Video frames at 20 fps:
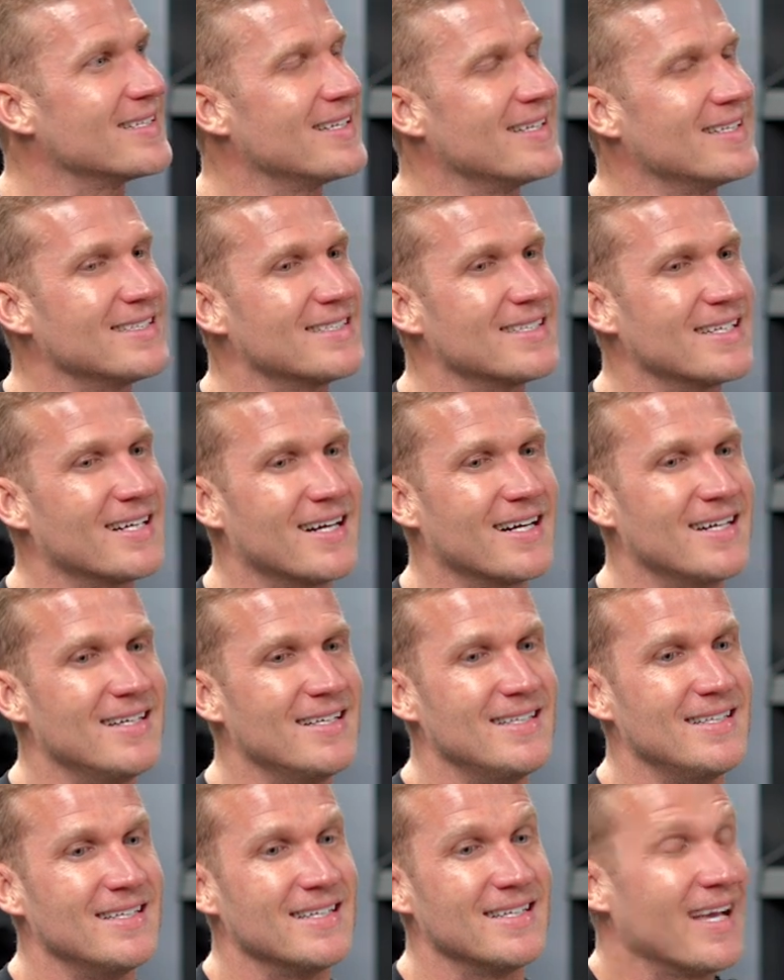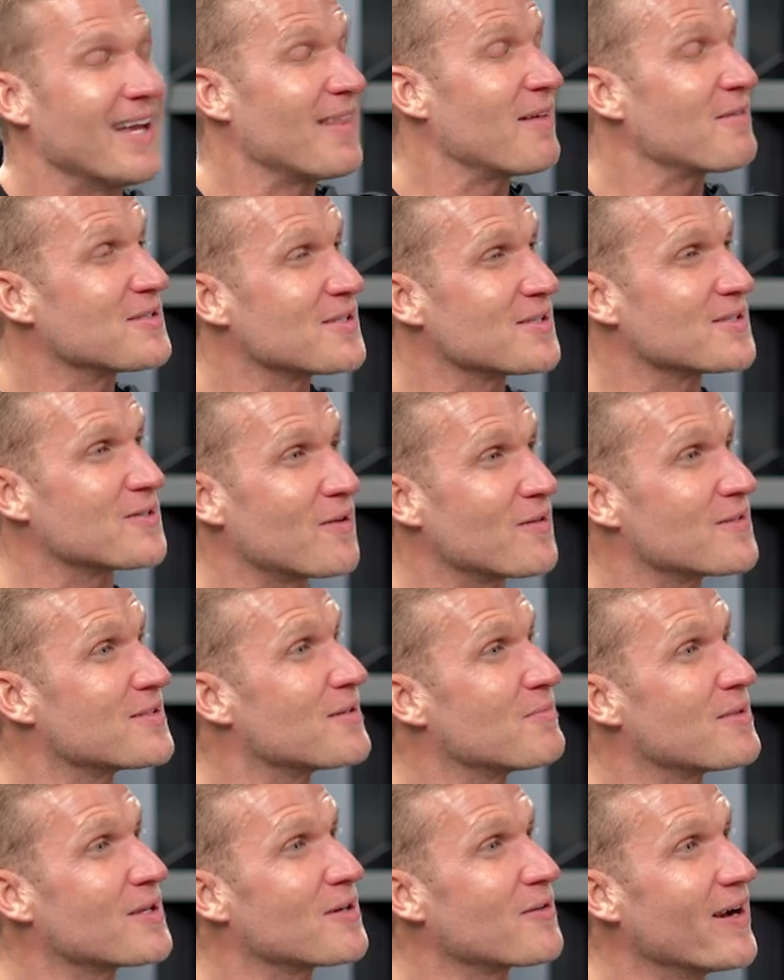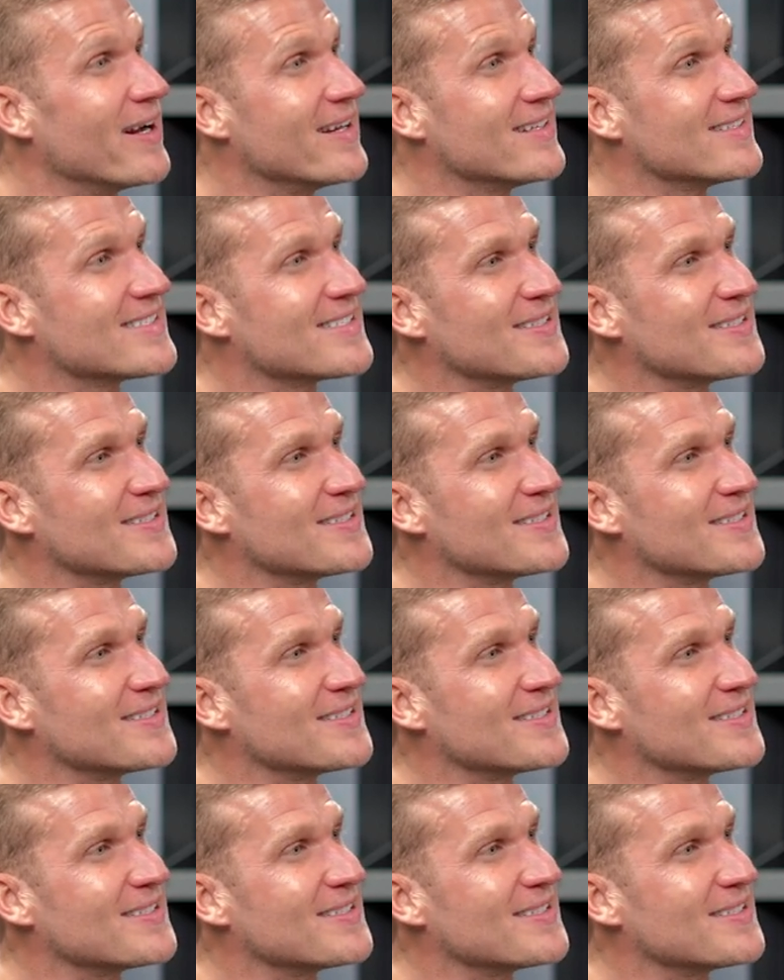And uh, yeah, that was the start of something great.